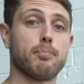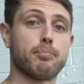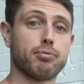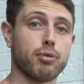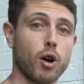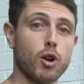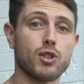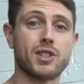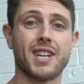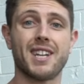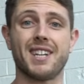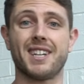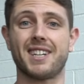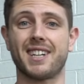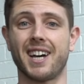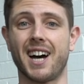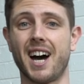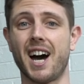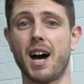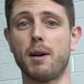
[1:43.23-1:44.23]
protein,
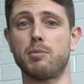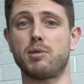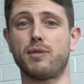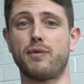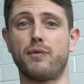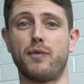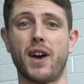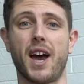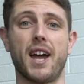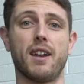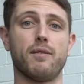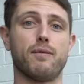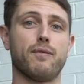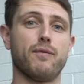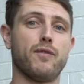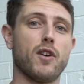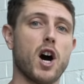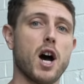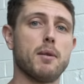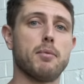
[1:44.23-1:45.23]
carbs,
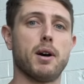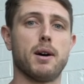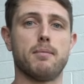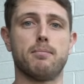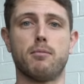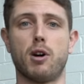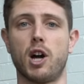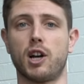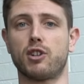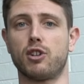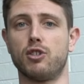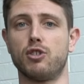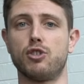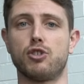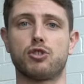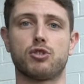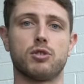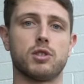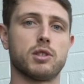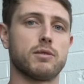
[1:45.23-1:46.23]
fat, fiber,
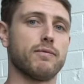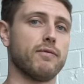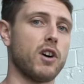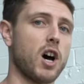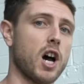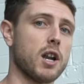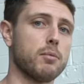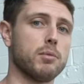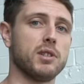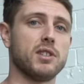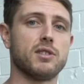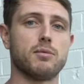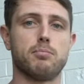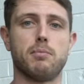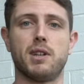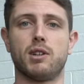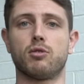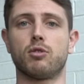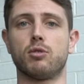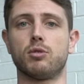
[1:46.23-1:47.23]
micronutrients, vitamins,
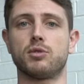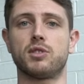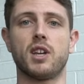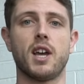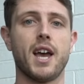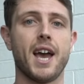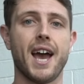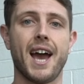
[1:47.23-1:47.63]
minerals,